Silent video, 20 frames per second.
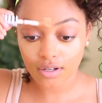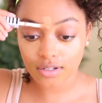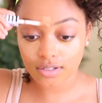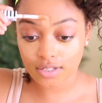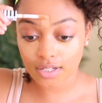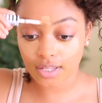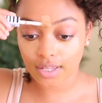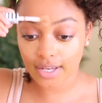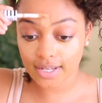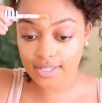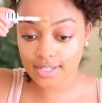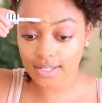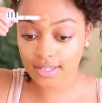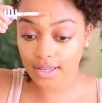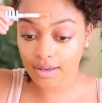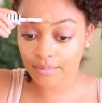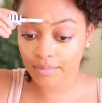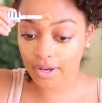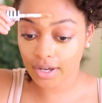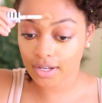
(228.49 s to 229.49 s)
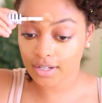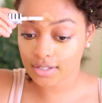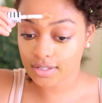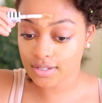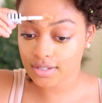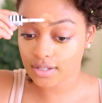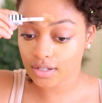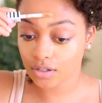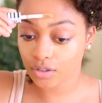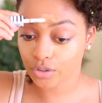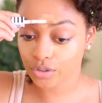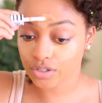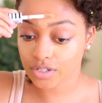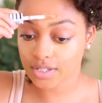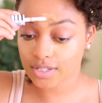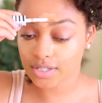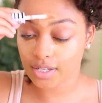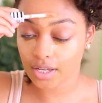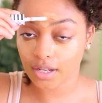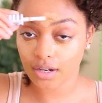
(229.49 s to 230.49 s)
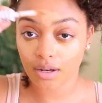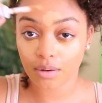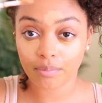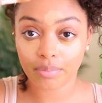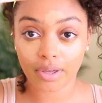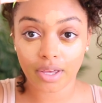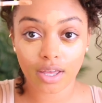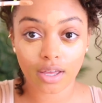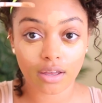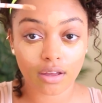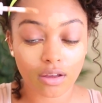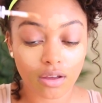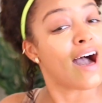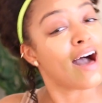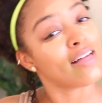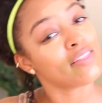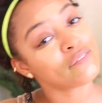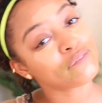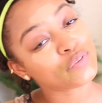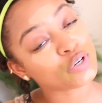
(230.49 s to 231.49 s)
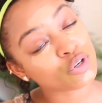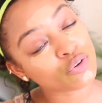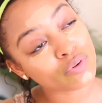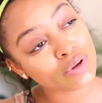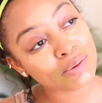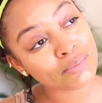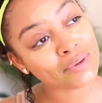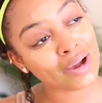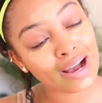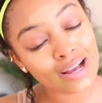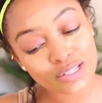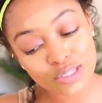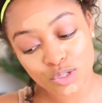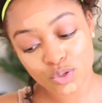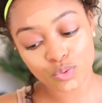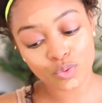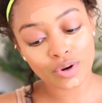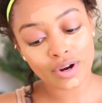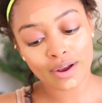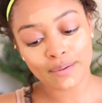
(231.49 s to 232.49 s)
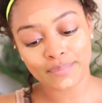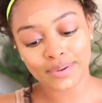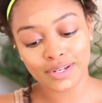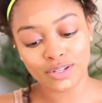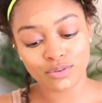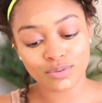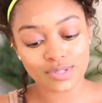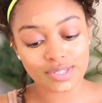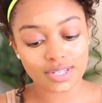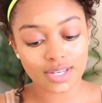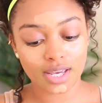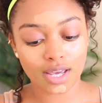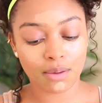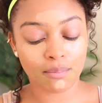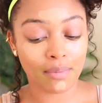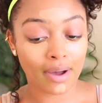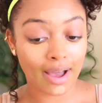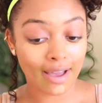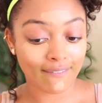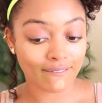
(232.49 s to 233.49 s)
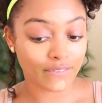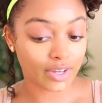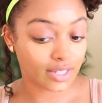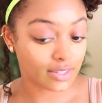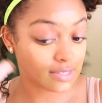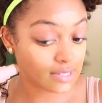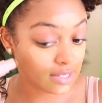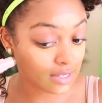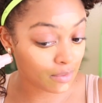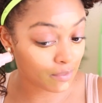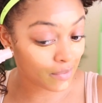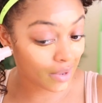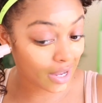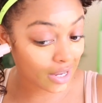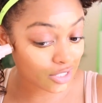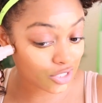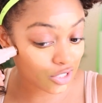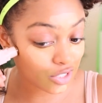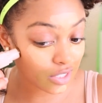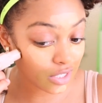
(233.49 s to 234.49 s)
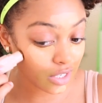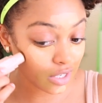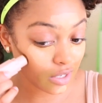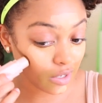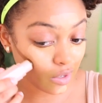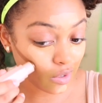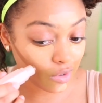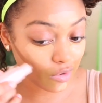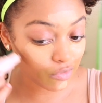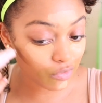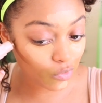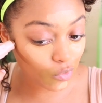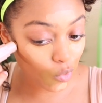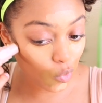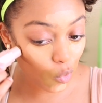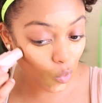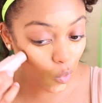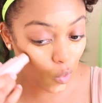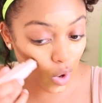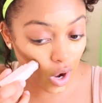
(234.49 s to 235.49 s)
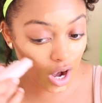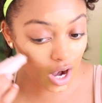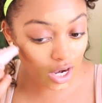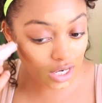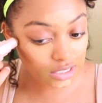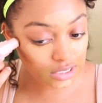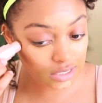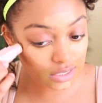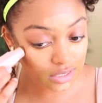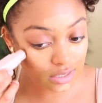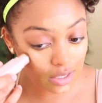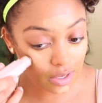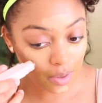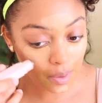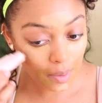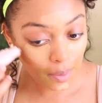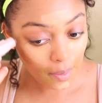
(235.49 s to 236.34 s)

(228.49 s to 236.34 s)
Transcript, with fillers: because I like to let my concealer sit a bit. And then for cream contour, I've been using my Fenty Match Stix, of course.